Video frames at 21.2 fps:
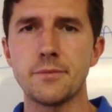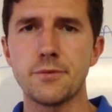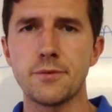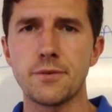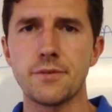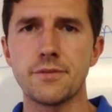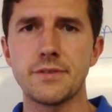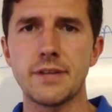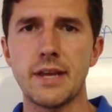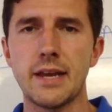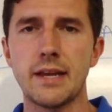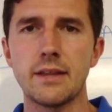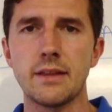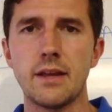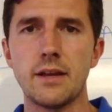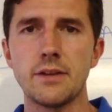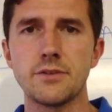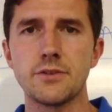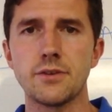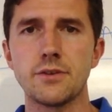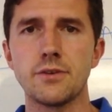sort of
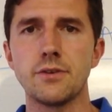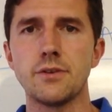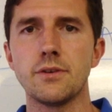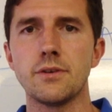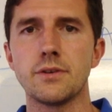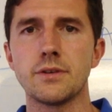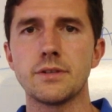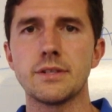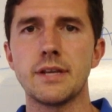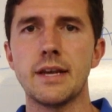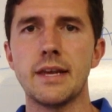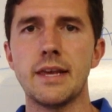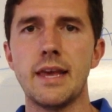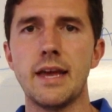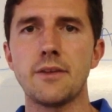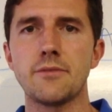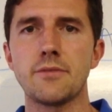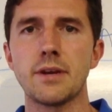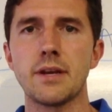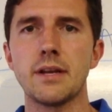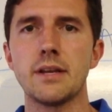psychological or
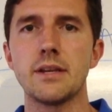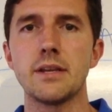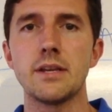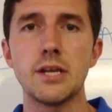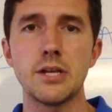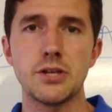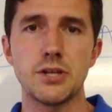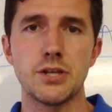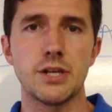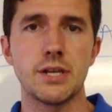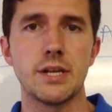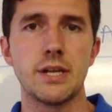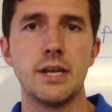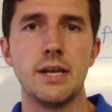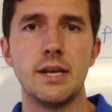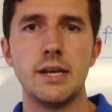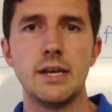psychiatric condition